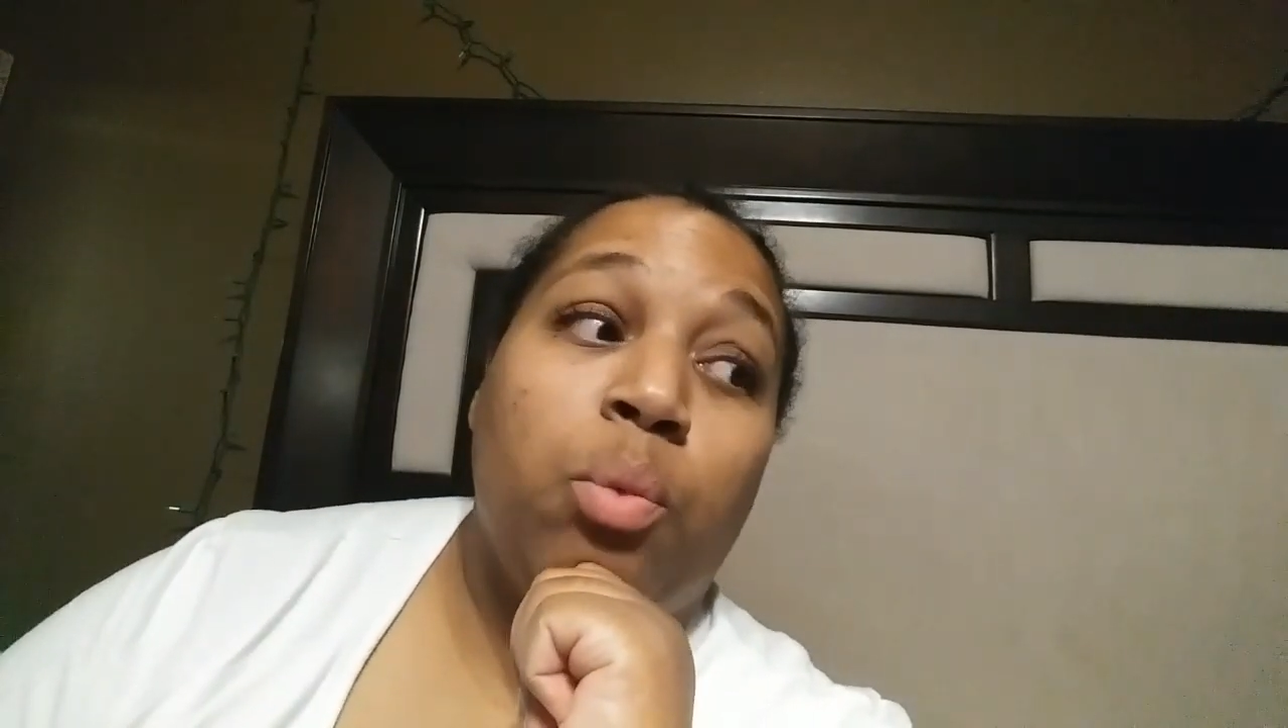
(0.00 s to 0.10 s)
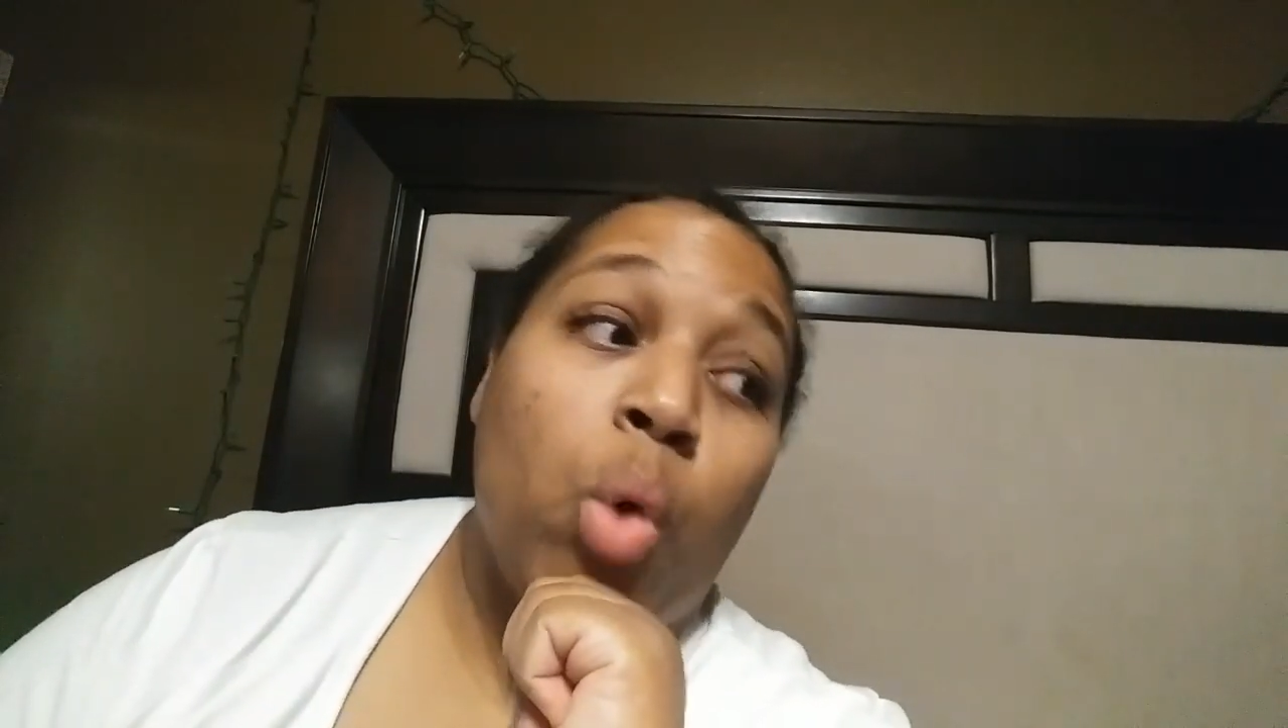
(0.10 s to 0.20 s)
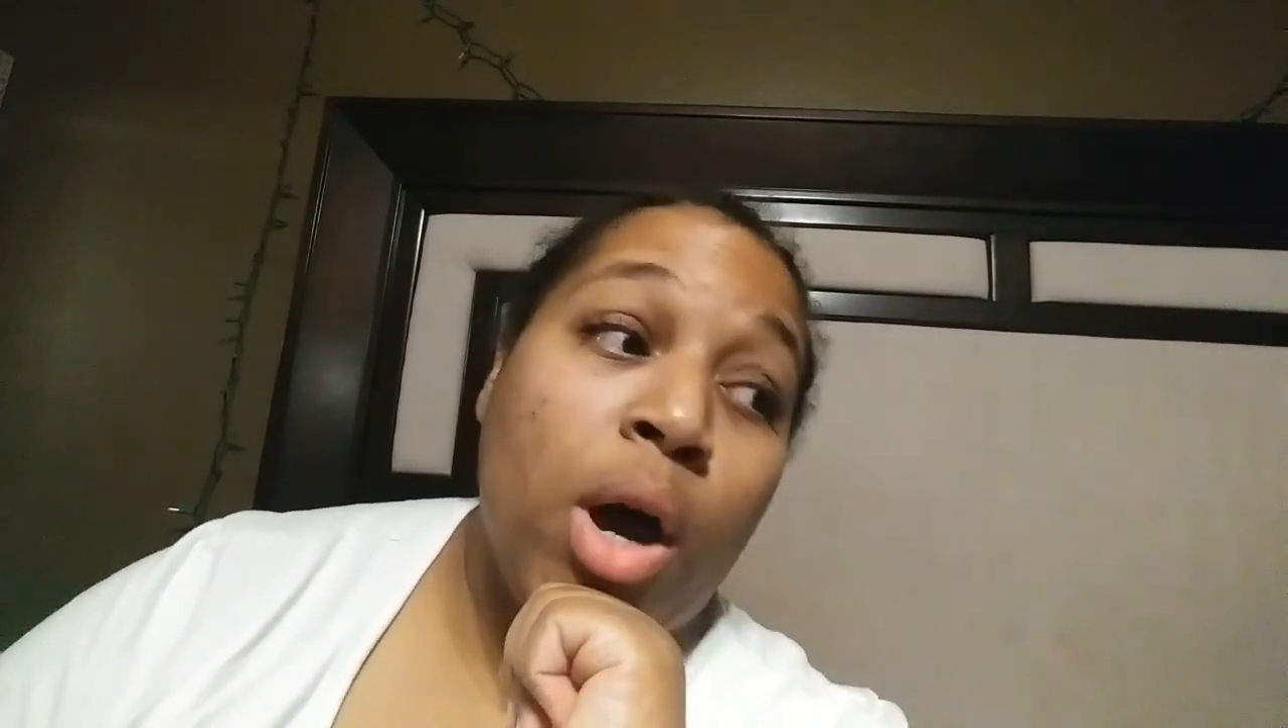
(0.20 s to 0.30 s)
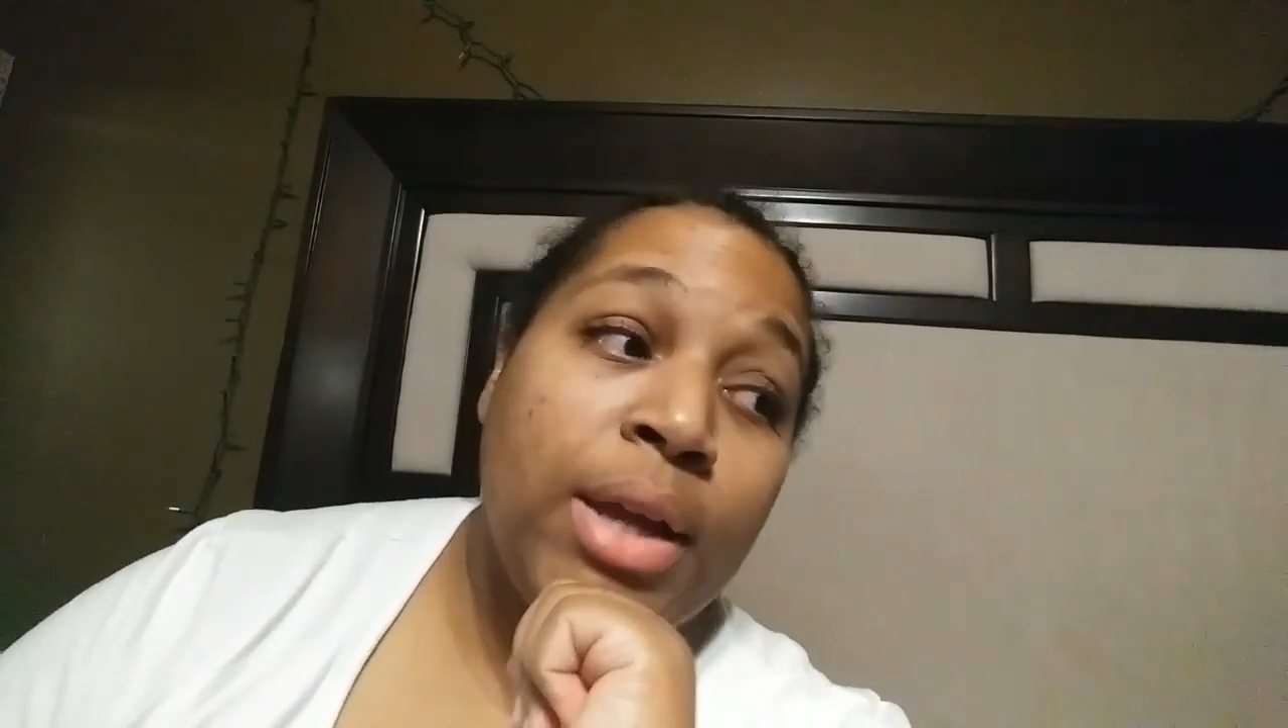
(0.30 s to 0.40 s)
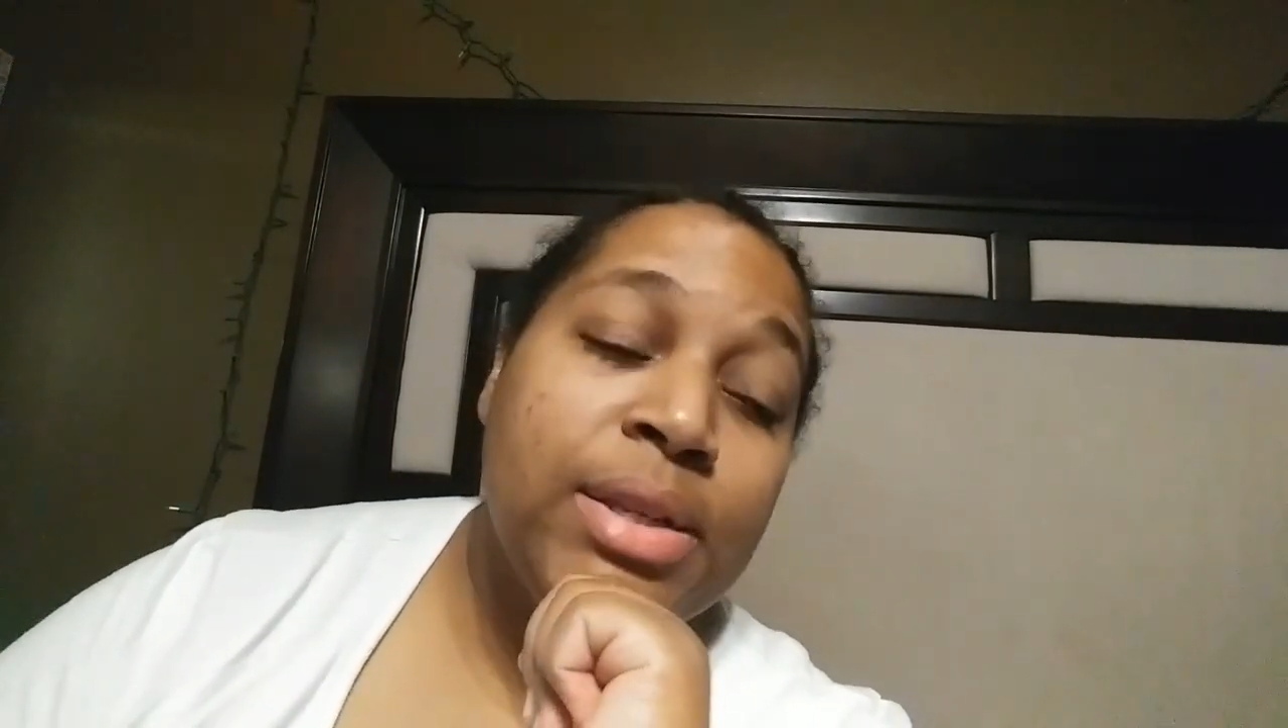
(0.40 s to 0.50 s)

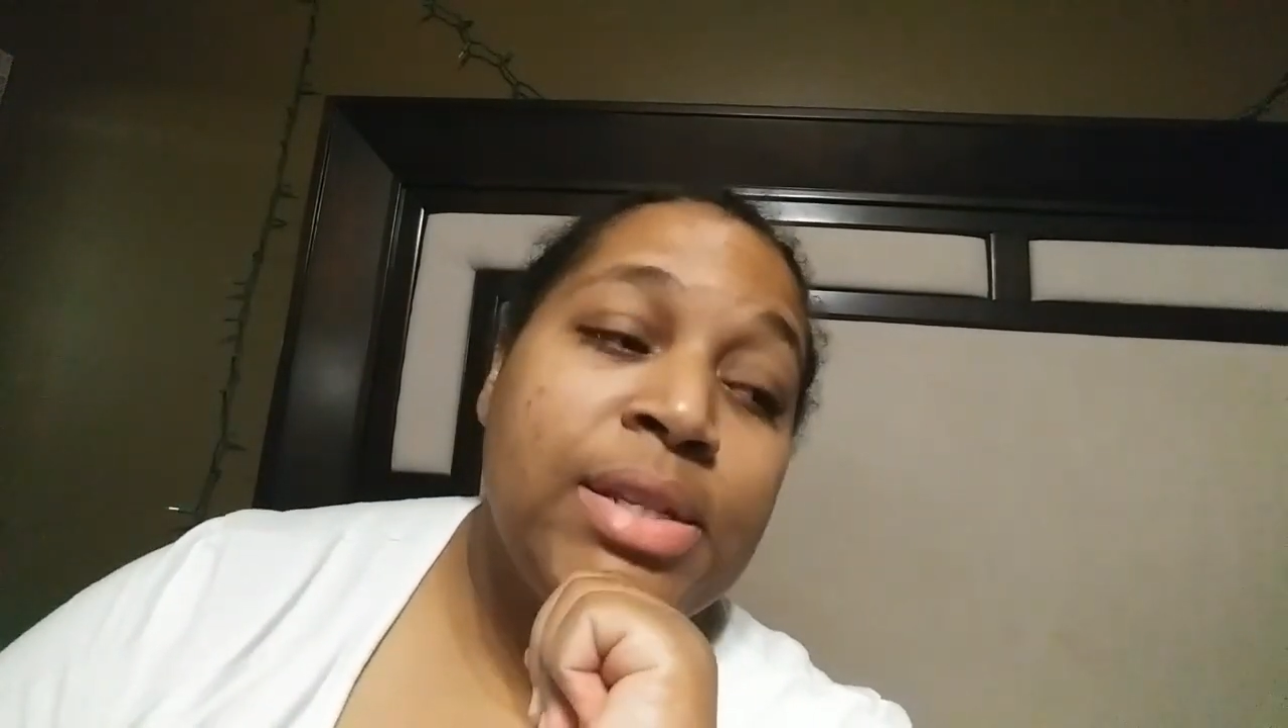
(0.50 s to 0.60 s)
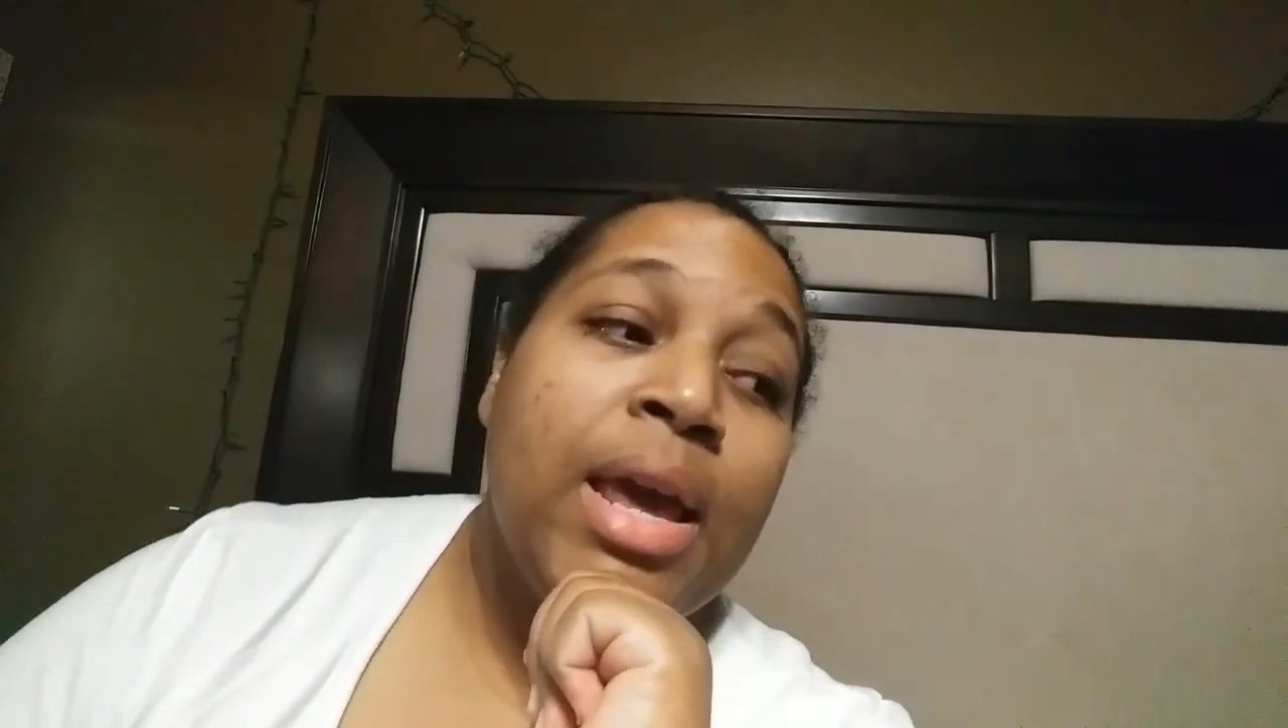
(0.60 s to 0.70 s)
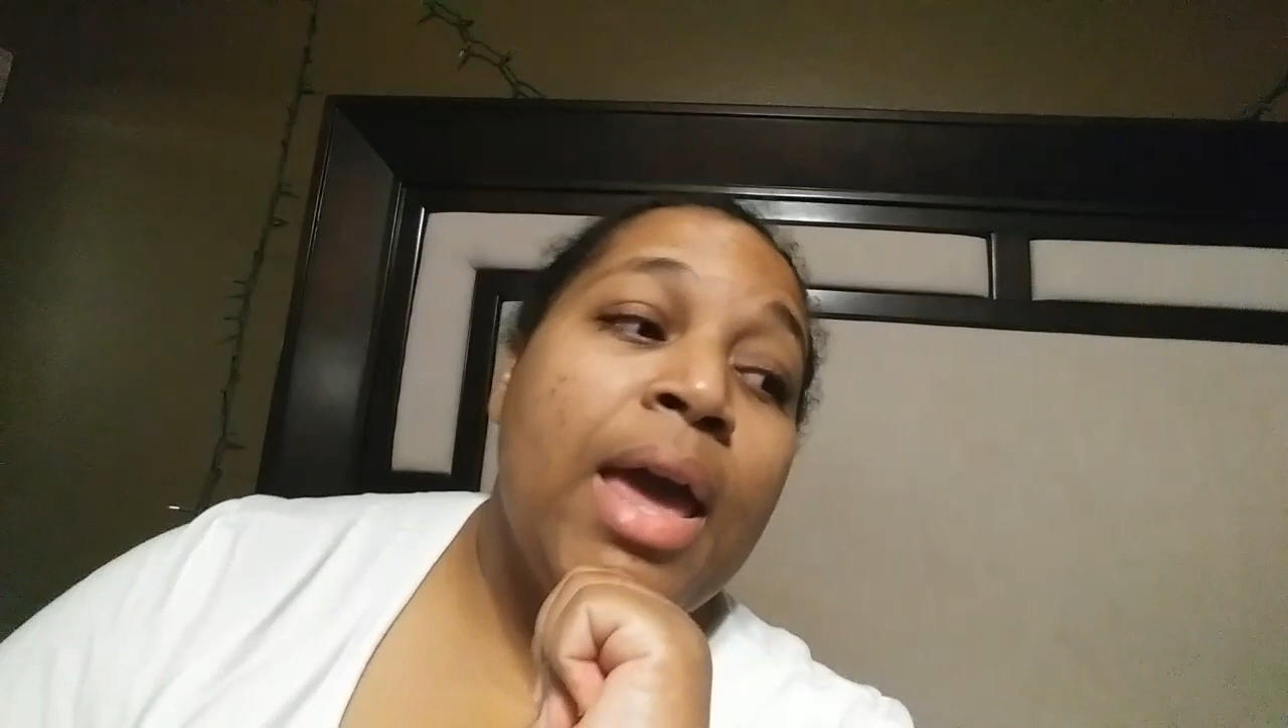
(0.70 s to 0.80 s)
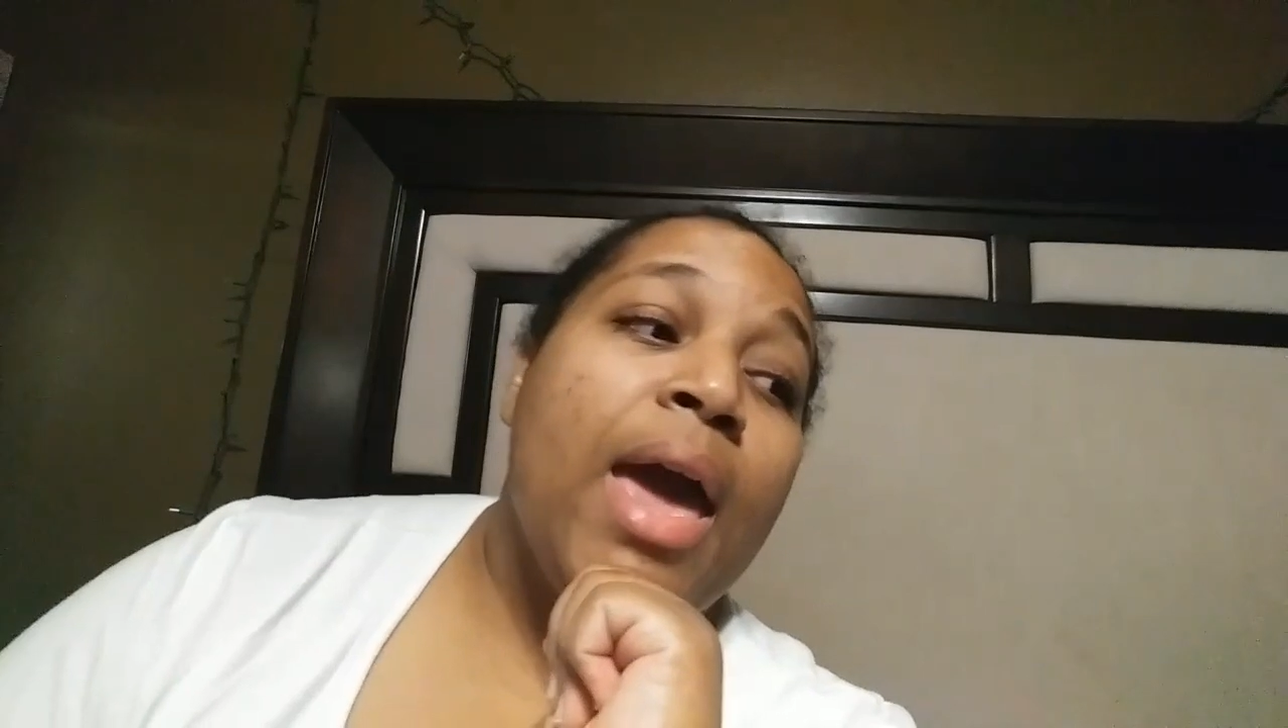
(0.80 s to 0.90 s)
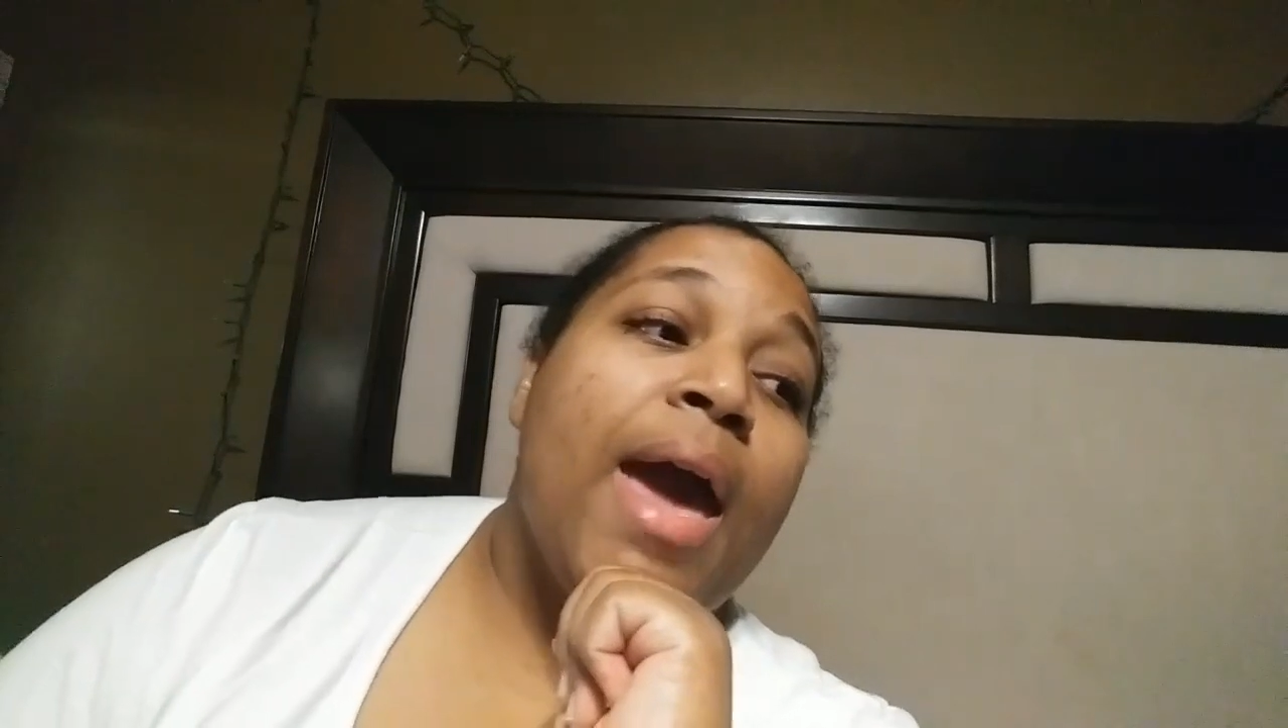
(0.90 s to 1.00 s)
want,